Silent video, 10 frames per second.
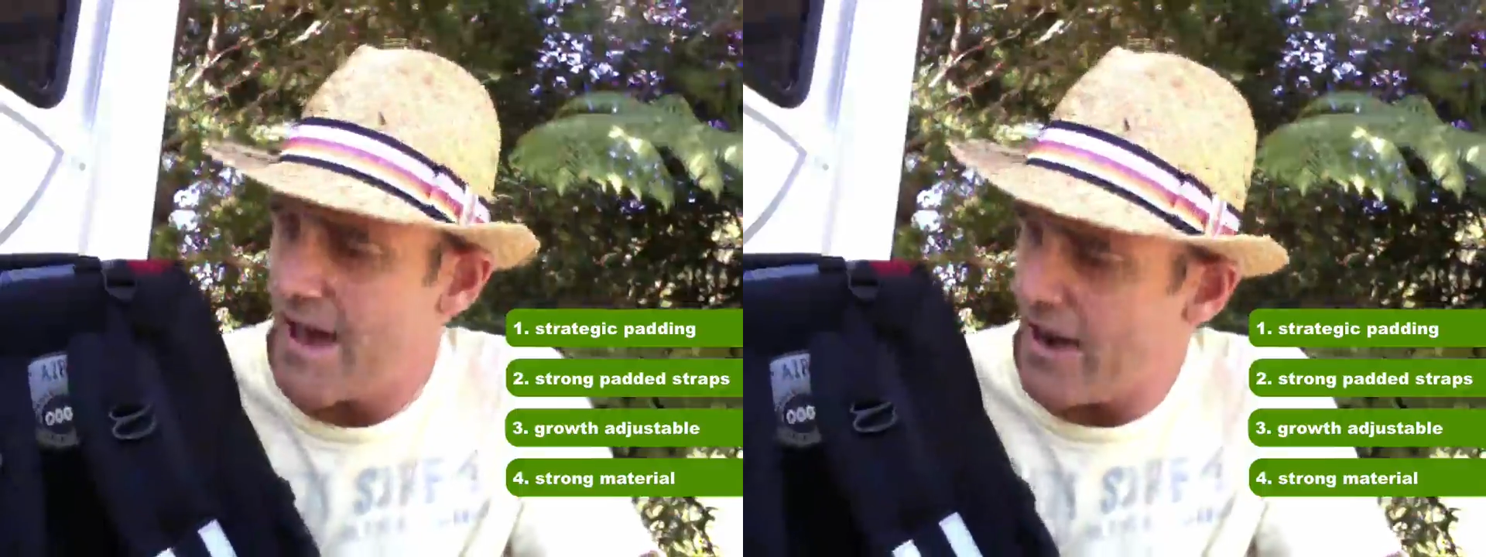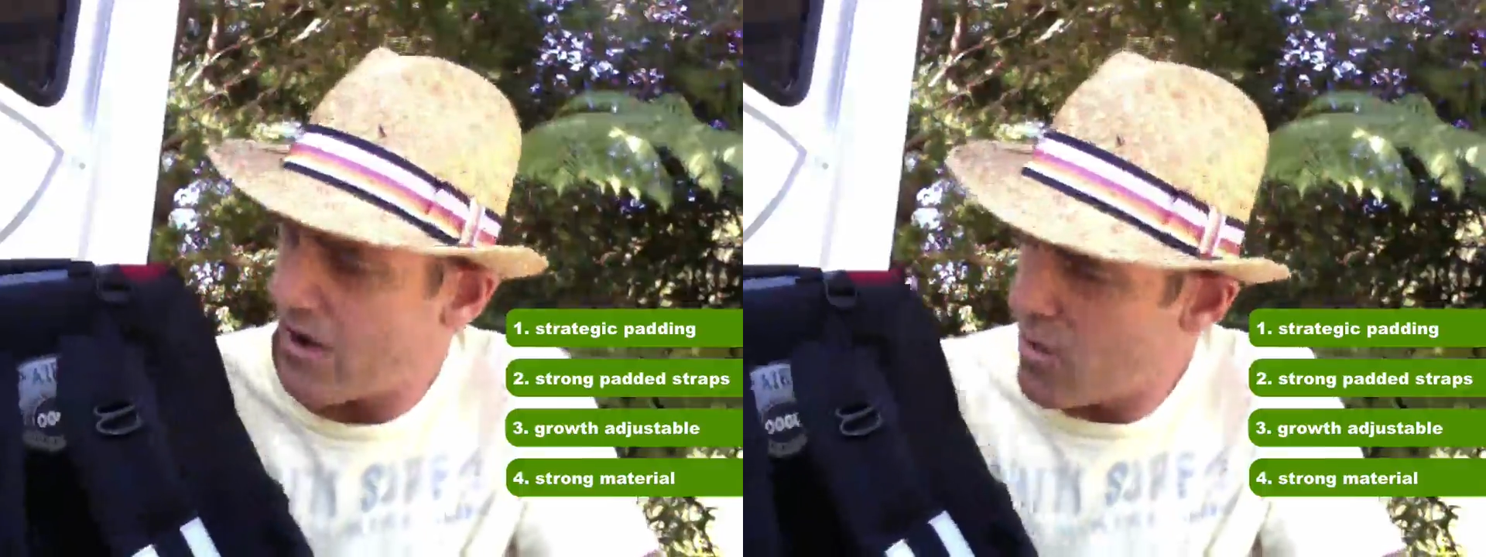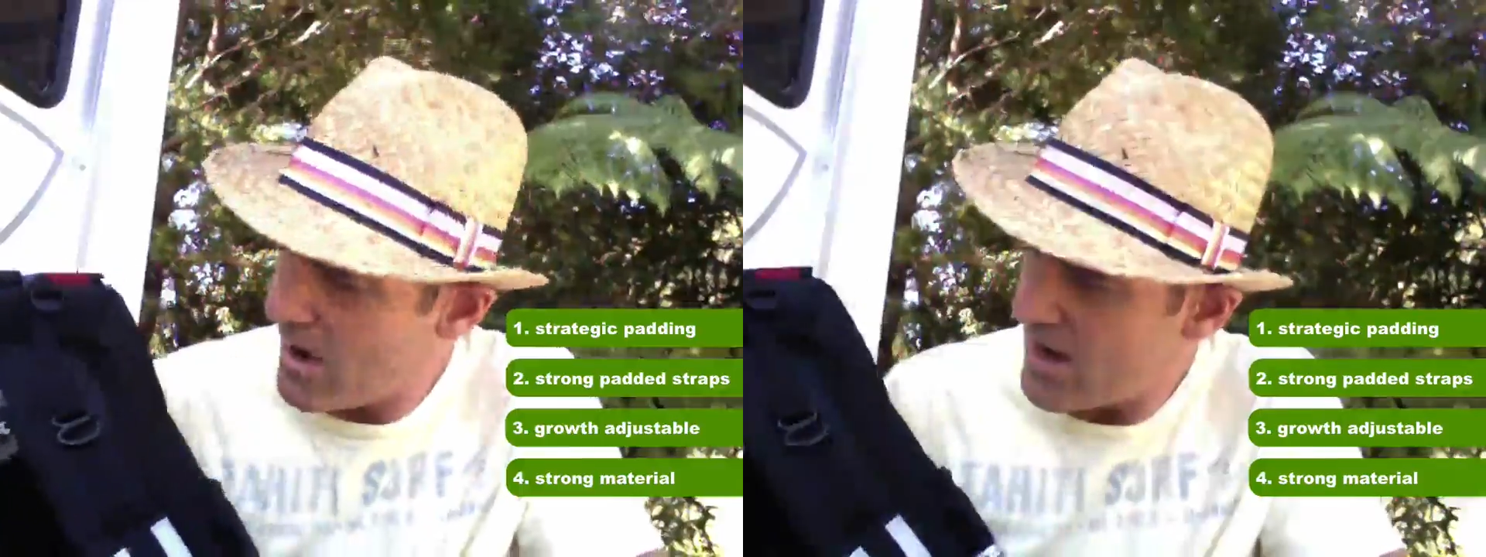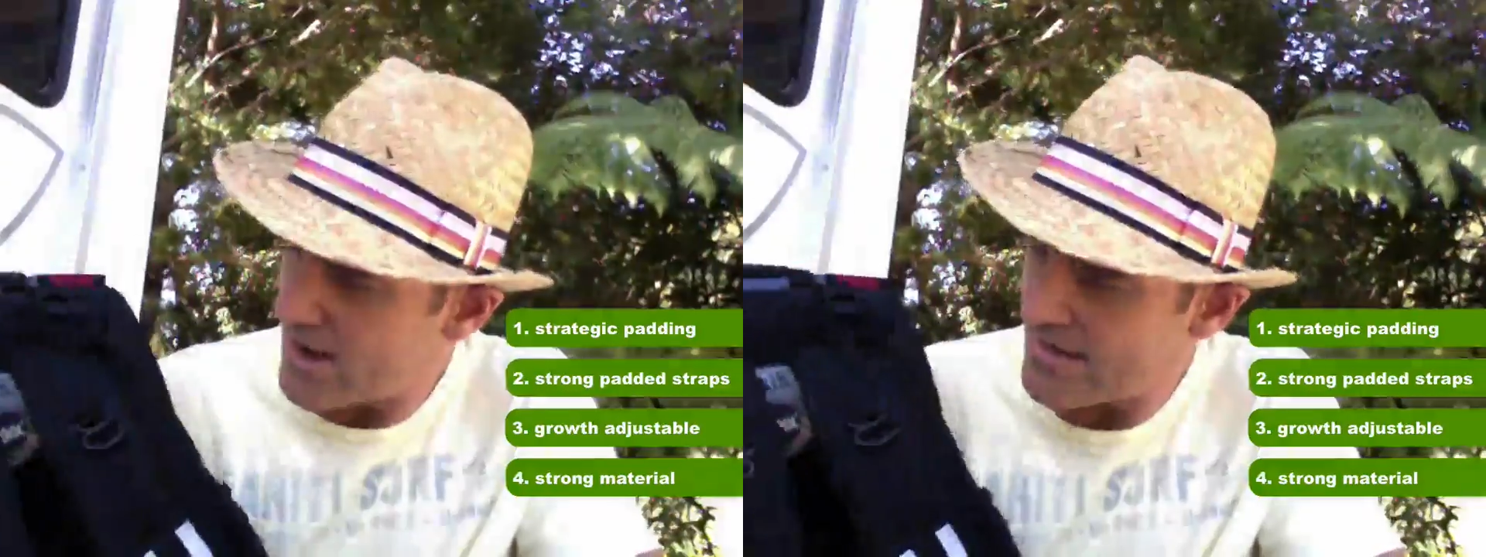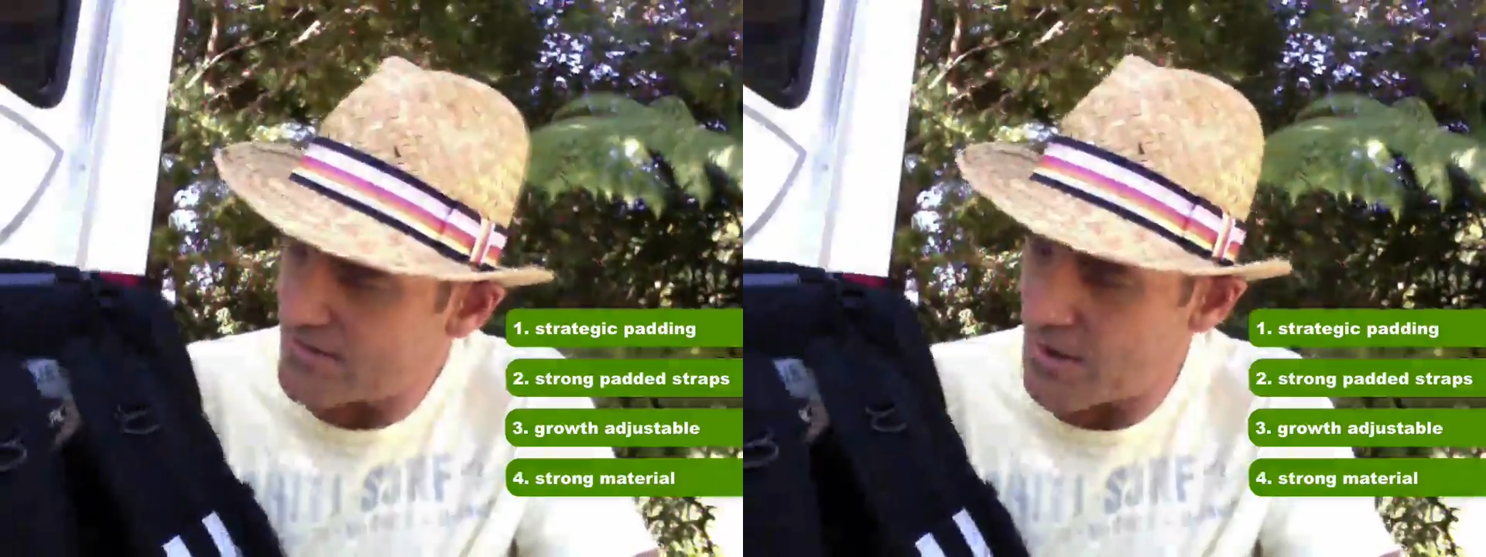And I quite
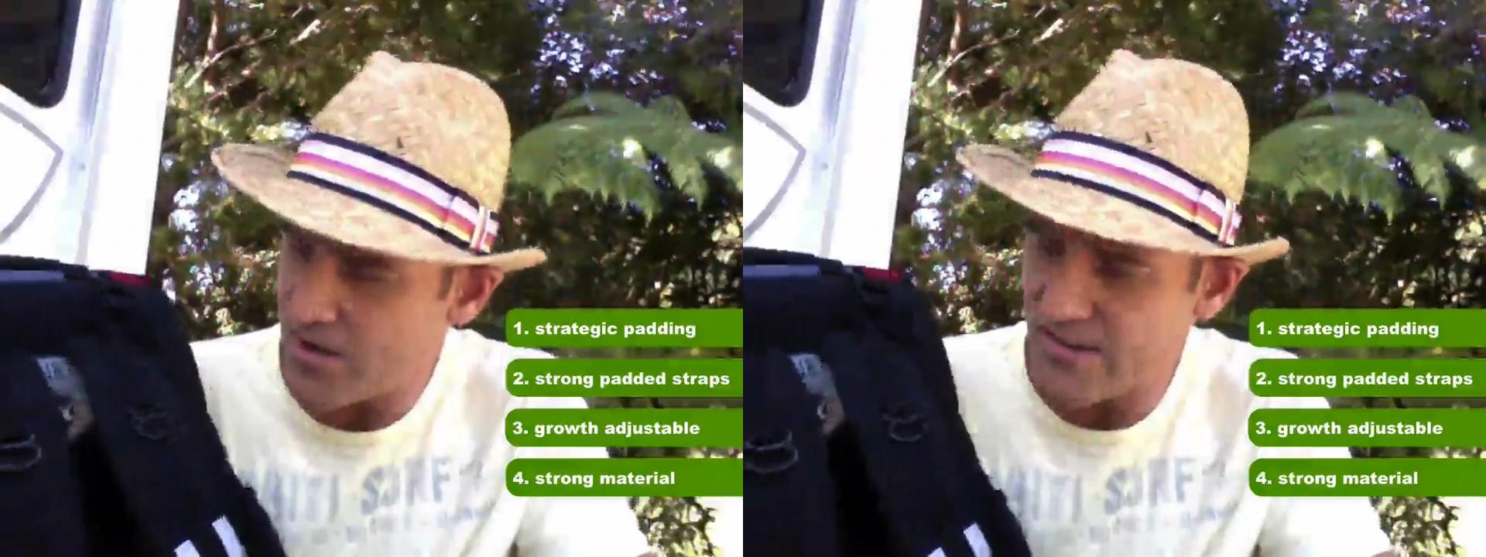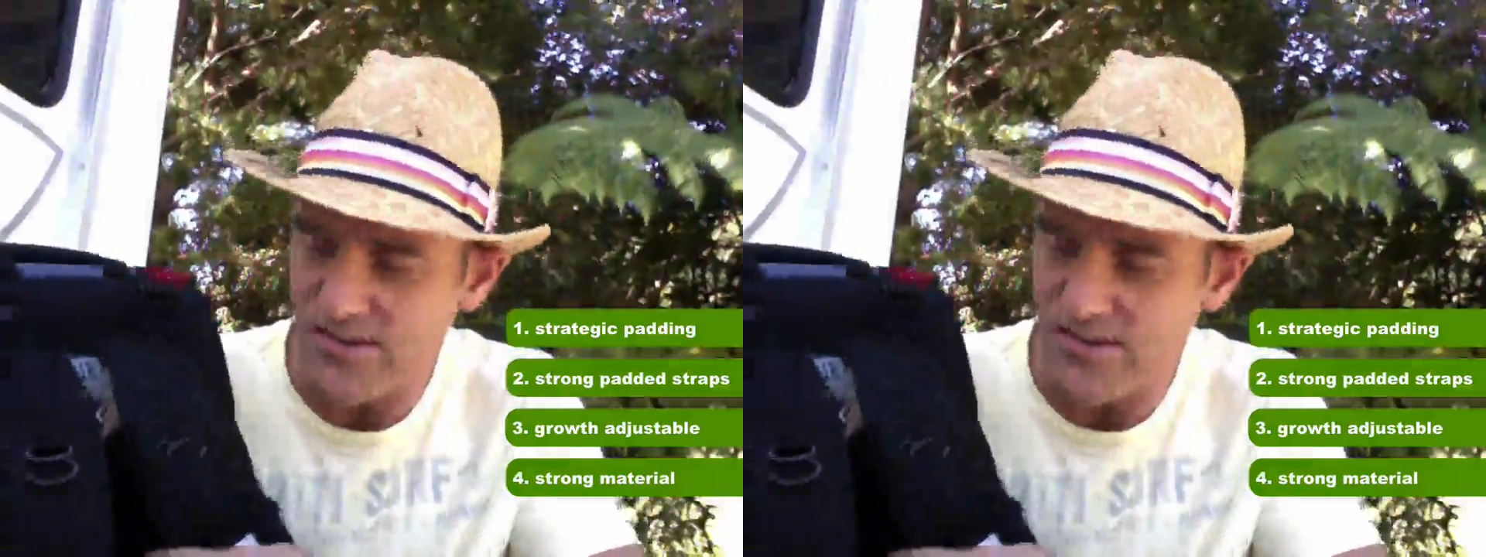like this one because